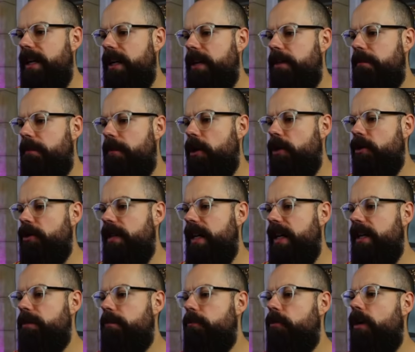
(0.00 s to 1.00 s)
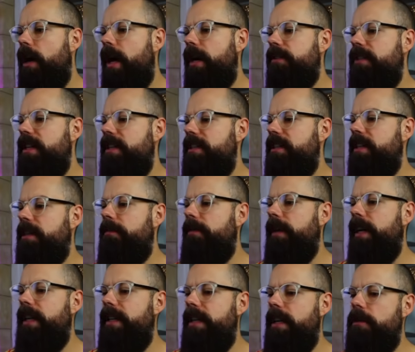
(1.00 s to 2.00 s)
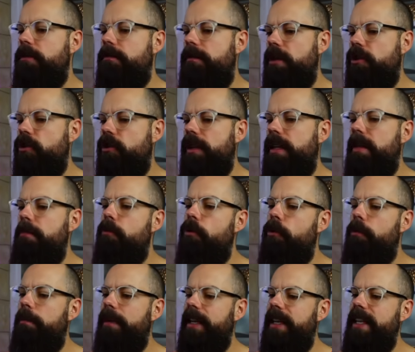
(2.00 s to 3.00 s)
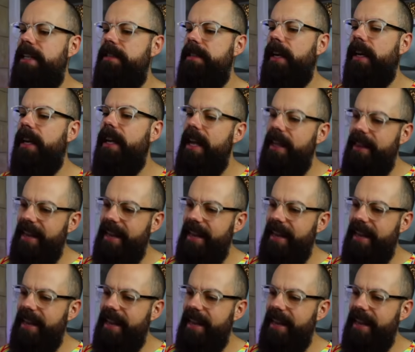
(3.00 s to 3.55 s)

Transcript: another version that has more artistic feeling, that is visually more pleasing.